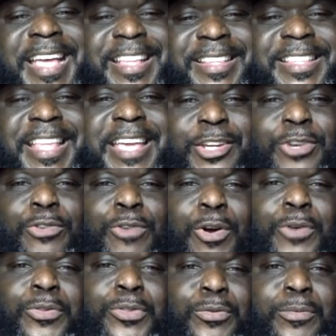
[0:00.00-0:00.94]
that mm. that
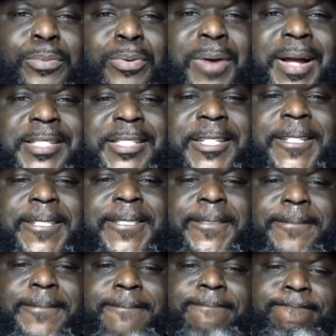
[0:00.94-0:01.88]
grow through
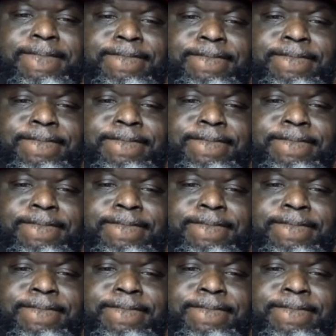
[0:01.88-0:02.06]
process.